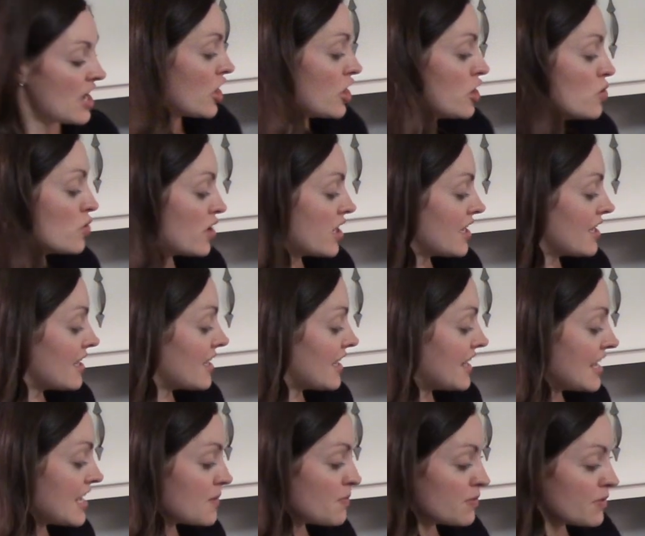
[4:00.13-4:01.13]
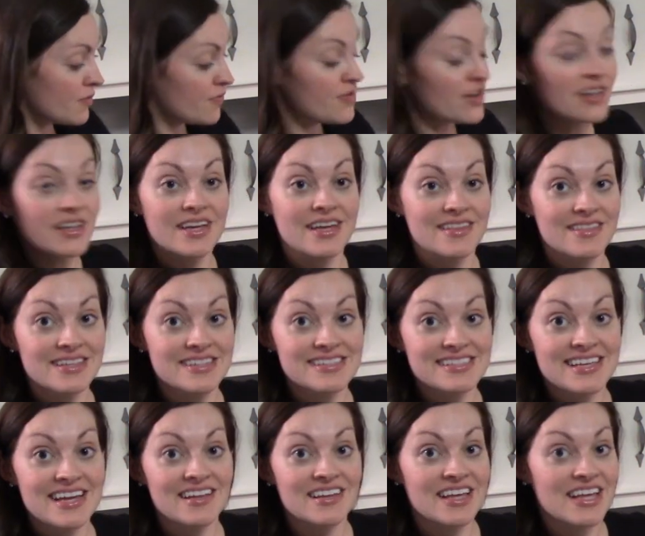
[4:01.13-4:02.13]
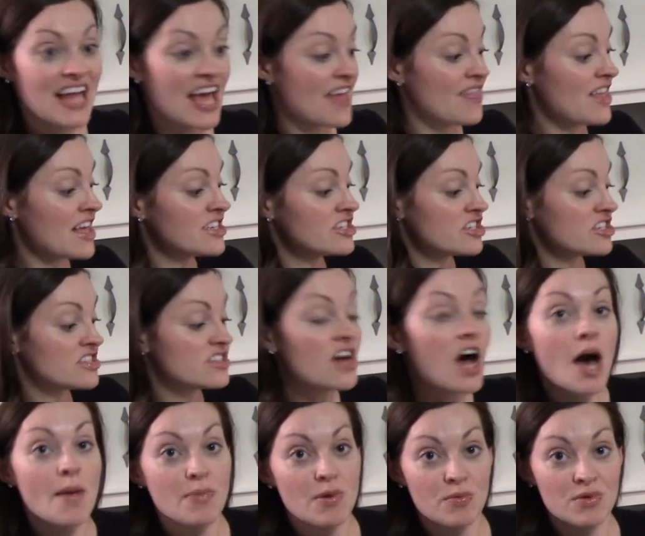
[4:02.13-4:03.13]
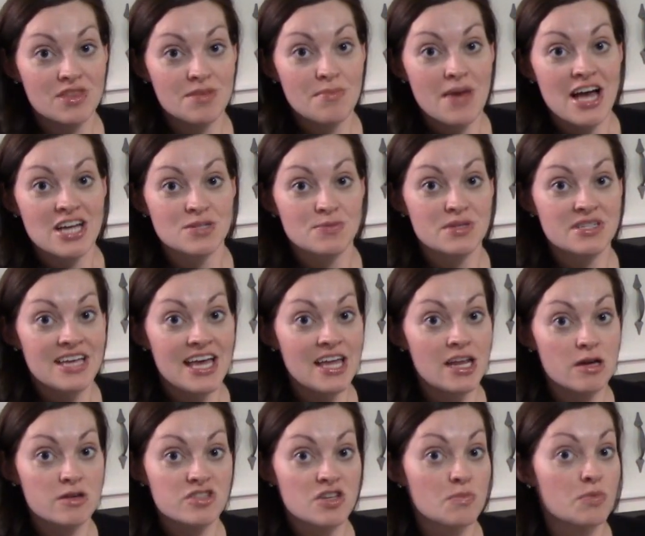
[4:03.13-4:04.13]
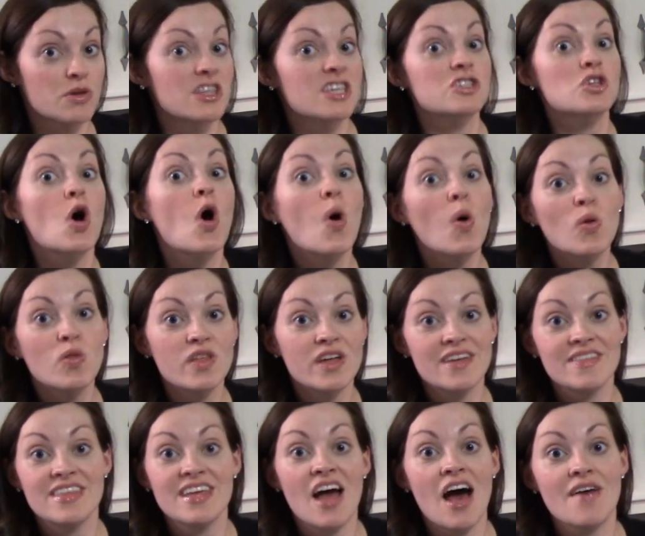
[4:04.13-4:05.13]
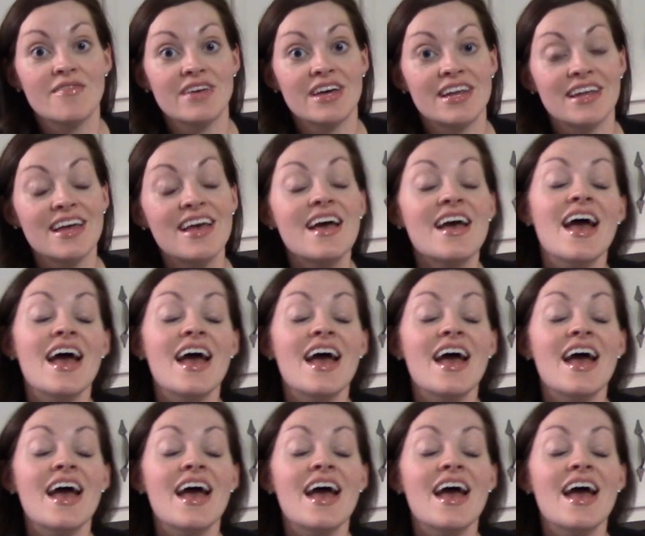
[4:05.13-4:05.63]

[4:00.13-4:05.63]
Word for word: you can keep the filling in the skillet and then just top it with the mashed potatoes and put this whole thing in the oven.